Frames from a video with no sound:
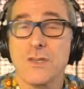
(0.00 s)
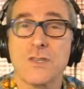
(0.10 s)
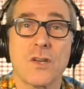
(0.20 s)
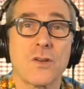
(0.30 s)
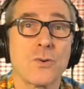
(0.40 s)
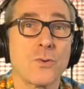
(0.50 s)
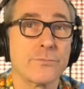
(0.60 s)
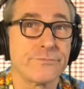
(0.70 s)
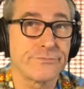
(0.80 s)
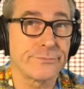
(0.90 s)

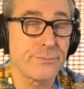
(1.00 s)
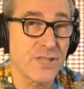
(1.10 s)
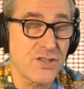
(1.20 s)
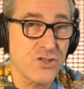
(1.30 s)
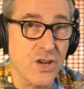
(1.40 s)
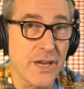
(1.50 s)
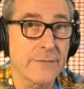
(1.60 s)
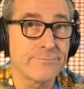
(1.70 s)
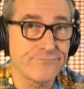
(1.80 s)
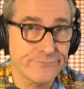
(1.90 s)
So please
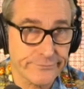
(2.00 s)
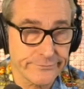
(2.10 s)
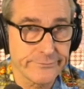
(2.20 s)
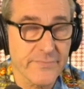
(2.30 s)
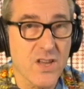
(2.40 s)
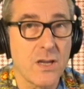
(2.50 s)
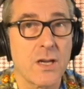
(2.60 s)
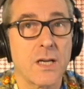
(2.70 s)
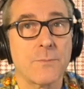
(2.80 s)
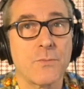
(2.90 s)
share
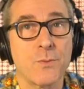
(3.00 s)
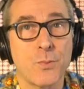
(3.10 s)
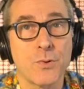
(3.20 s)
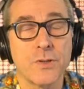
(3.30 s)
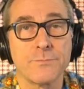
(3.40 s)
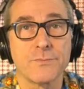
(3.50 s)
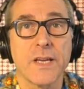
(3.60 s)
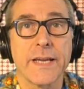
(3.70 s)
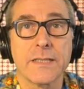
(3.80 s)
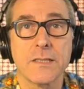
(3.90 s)
the book.
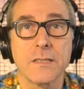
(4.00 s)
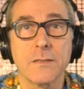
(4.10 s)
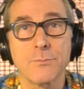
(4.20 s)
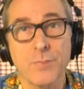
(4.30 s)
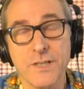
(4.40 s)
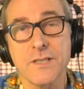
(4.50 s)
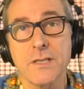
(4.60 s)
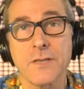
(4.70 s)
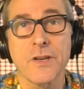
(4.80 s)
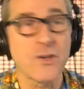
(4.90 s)
And
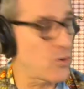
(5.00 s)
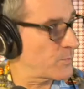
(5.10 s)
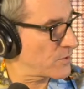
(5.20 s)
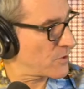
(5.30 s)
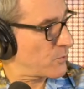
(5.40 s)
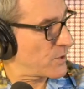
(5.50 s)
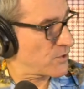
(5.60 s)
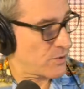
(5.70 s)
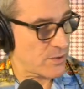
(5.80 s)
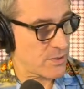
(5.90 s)
please leave any comments and
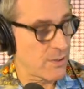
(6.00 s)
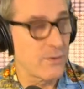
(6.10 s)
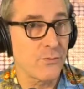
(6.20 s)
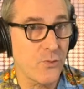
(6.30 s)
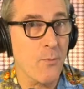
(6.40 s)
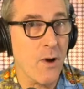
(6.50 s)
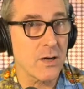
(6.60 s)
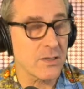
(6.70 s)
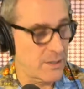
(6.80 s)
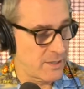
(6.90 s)
questions for
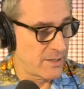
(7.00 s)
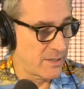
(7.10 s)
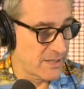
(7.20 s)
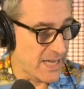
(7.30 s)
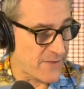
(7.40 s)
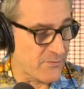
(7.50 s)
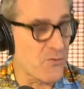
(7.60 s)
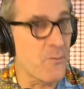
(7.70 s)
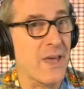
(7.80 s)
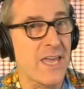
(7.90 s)
Mark.
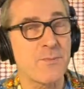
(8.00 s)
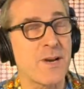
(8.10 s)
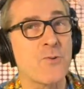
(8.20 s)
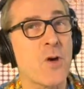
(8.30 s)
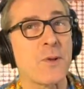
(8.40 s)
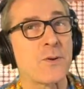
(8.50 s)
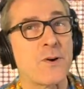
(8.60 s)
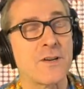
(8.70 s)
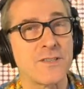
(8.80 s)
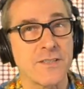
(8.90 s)
Even for me, but I won't be able
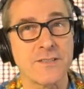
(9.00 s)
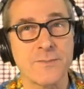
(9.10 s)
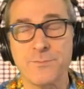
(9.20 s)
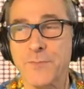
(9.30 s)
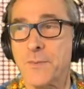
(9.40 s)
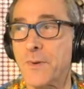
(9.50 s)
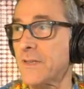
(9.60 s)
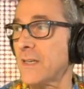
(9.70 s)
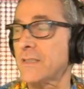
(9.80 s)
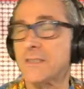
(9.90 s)
to answer.
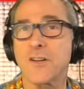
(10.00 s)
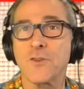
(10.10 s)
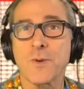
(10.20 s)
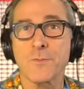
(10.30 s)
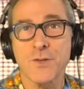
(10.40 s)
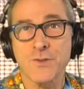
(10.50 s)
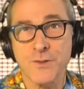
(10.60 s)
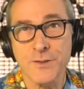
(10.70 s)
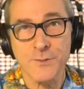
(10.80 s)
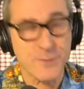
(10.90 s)
Maybe I can tell you about my
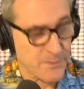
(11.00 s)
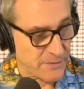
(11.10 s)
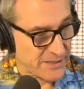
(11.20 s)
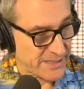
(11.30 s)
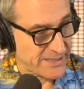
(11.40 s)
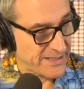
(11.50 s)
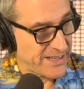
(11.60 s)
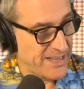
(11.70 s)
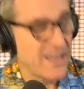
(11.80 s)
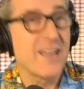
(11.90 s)
shirt or something like that.
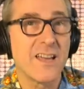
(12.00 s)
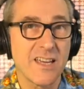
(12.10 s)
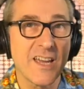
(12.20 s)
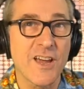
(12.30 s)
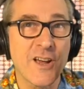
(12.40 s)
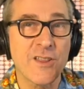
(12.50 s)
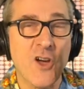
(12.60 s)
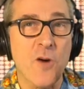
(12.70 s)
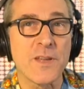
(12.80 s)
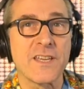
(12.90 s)
In
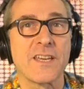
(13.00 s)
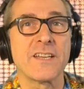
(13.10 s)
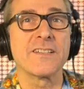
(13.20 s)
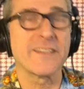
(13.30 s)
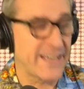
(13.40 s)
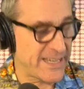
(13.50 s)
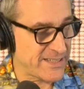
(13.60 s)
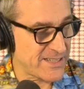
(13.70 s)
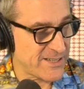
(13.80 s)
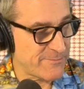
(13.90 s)
the comment here,
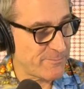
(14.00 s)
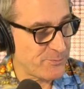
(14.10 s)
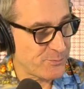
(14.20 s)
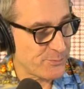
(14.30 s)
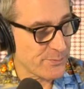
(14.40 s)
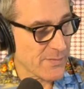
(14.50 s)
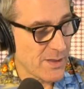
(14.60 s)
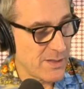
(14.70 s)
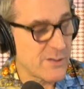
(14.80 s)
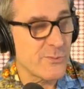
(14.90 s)
and
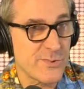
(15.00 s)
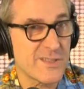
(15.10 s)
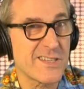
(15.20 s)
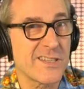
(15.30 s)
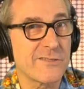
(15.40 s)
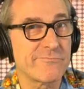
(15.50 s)
we'll see